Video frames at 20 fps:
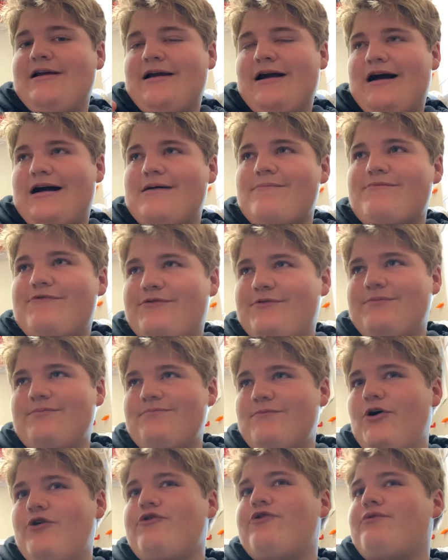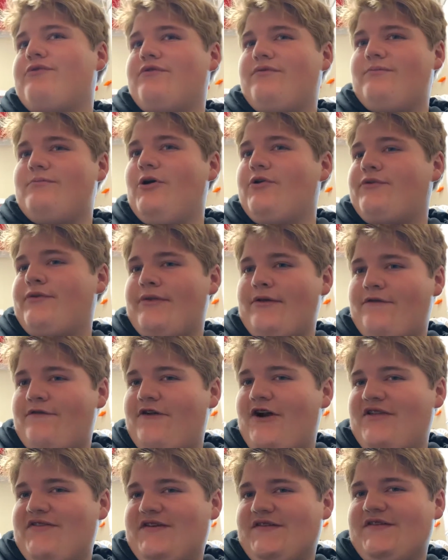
Most of their friends